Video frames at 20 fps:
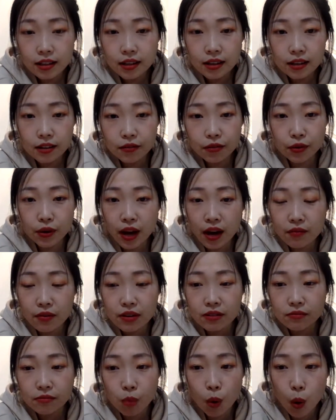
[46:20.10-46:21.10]
If you have
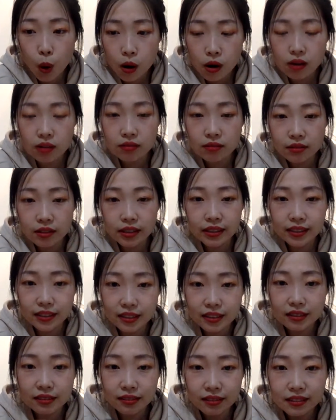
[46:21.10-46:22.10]
a war,
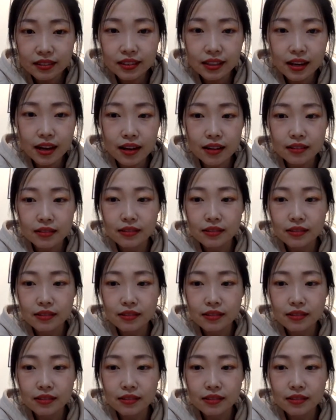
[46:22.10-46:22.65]
like yeah,